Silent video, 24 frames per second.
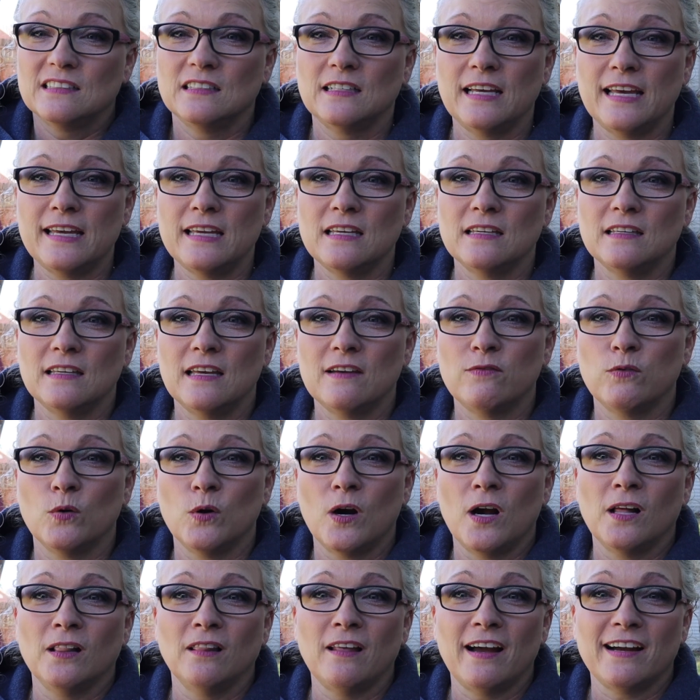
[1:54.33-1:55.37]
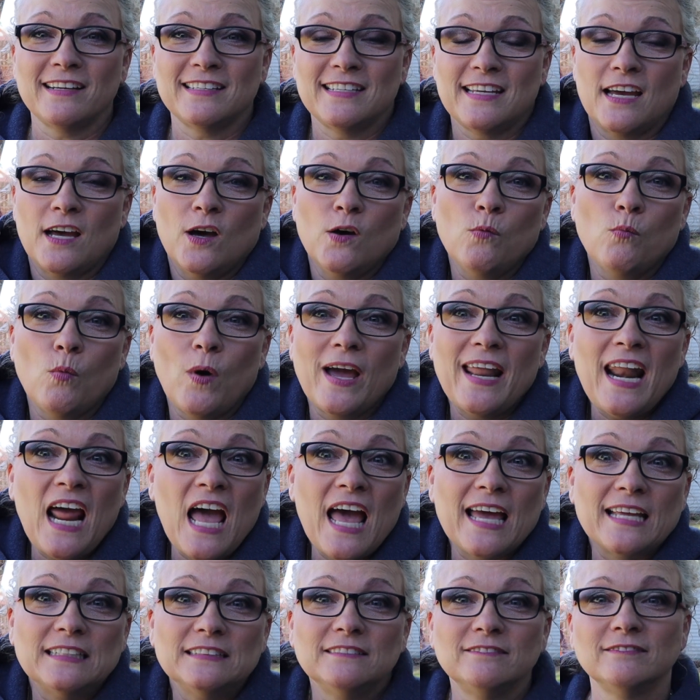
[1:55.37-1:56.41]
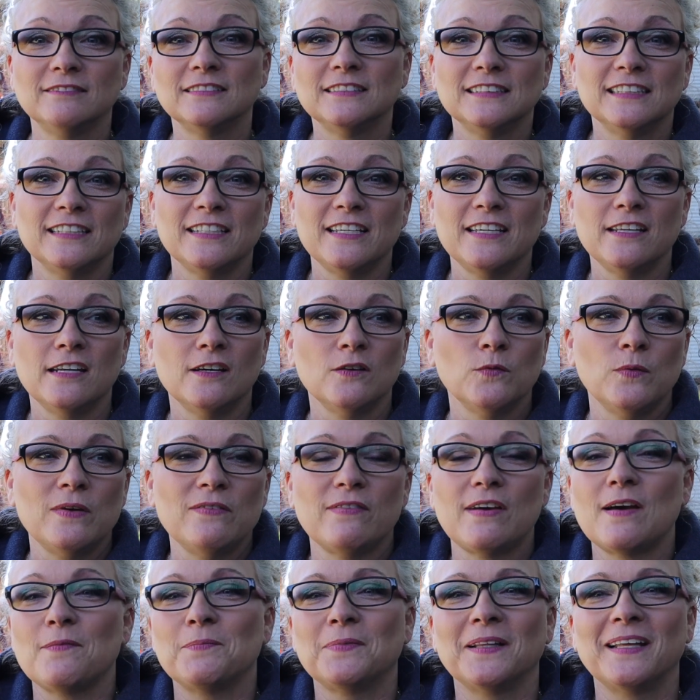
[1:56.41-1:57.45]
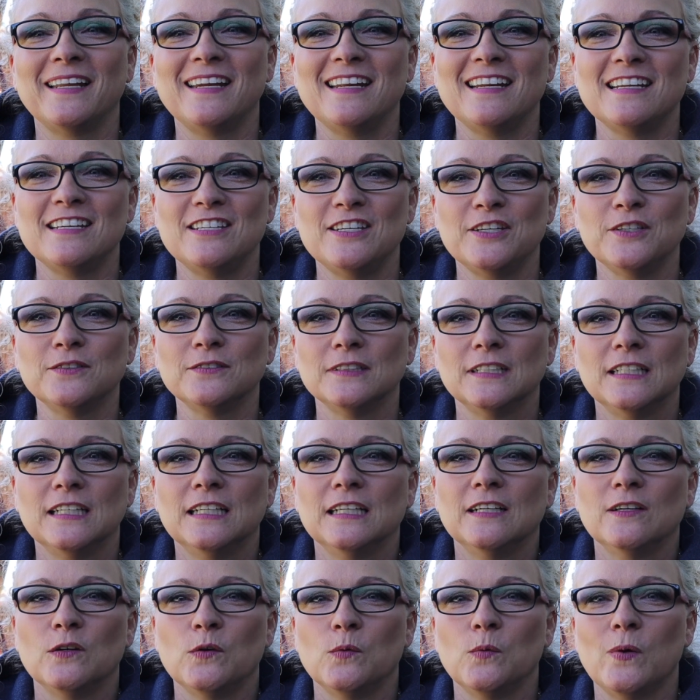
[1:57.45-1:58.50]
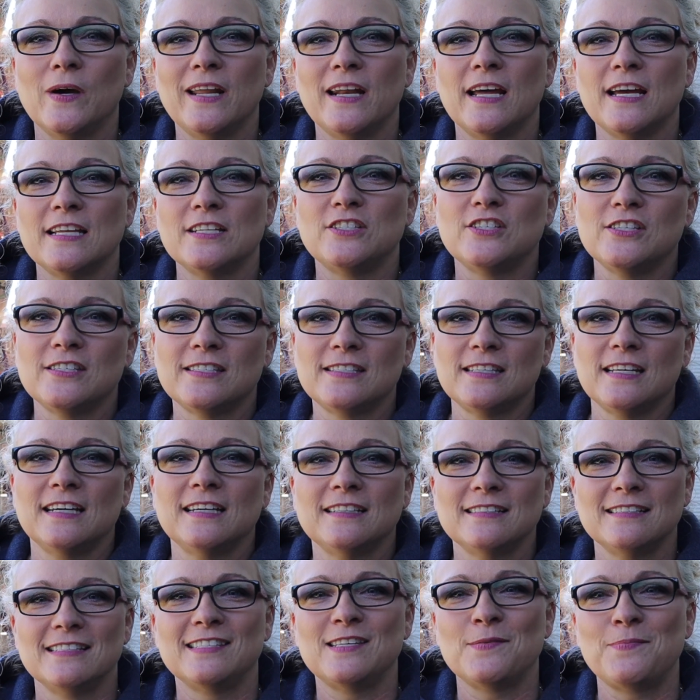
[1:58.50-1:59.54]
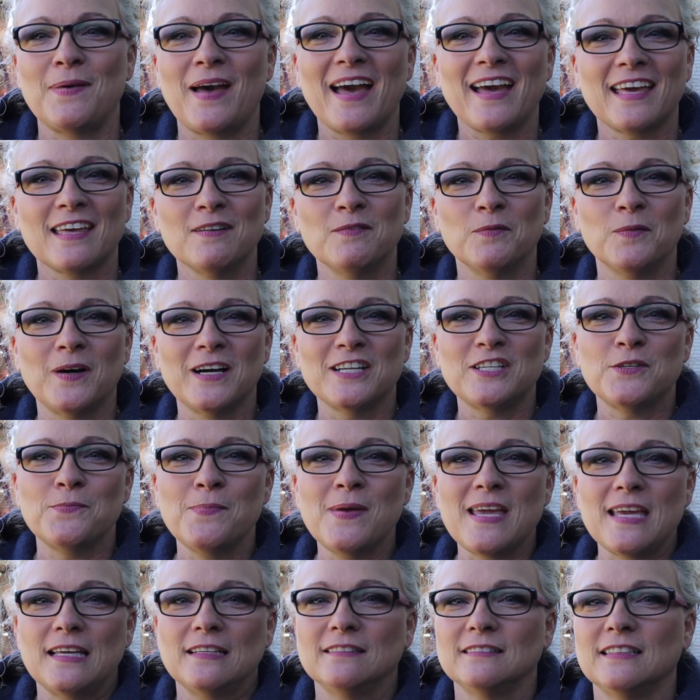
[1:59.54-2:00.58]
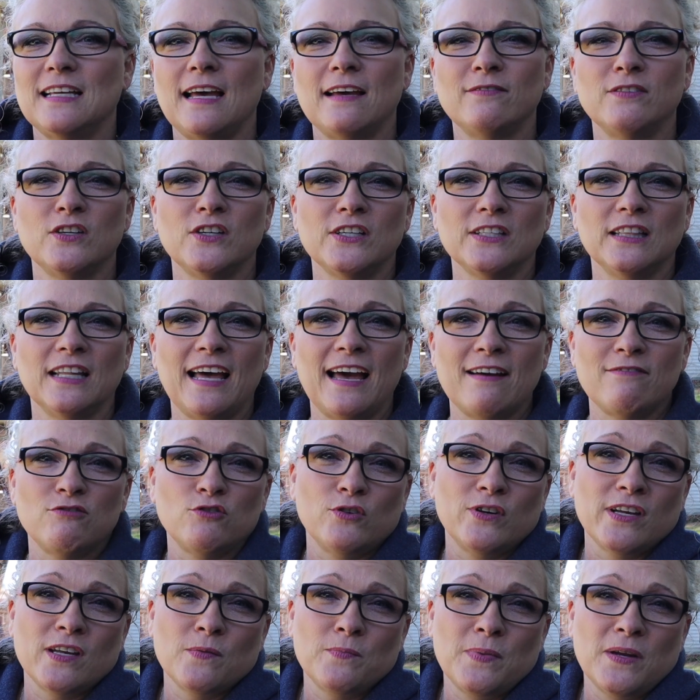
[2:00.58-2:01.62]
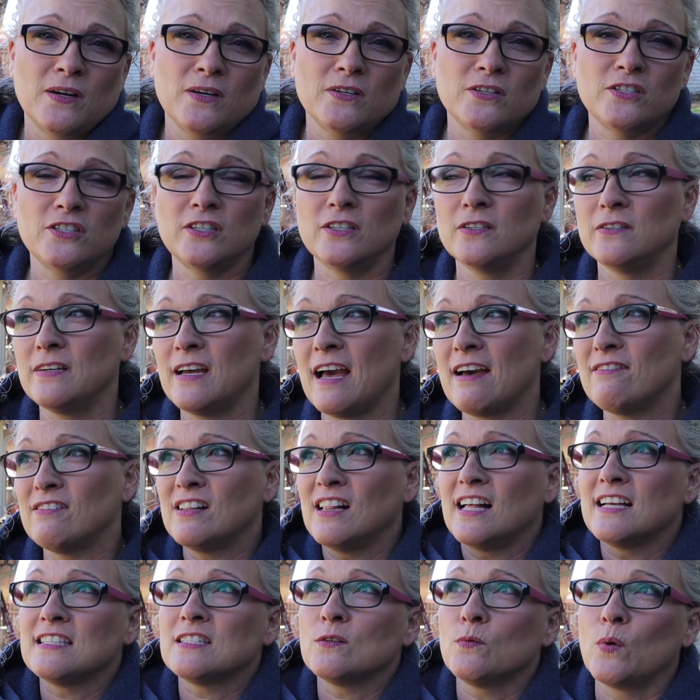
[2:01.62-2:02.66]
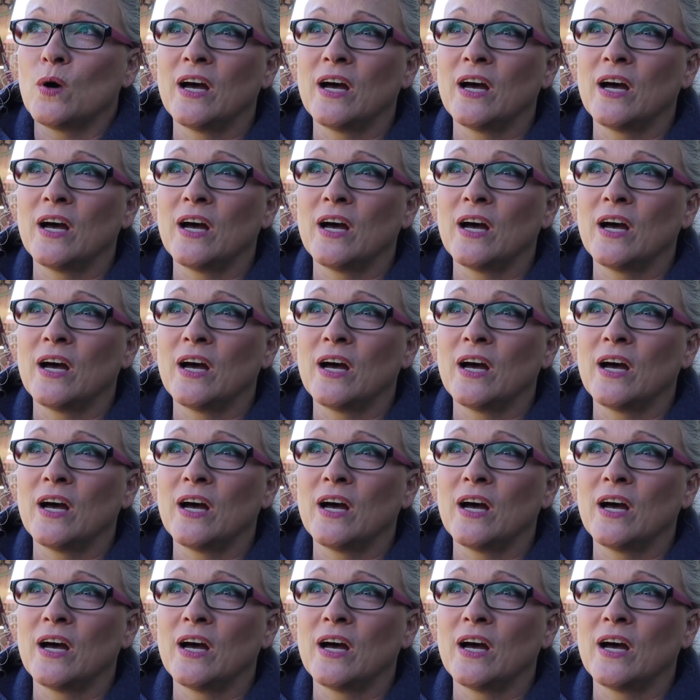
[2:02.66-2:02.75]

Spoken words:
Hey, if we're all locked down, why not? You know, we've got plenty to do. Why not just sit back and watch me? Have a good laugh, drink a beer or two, have a glass of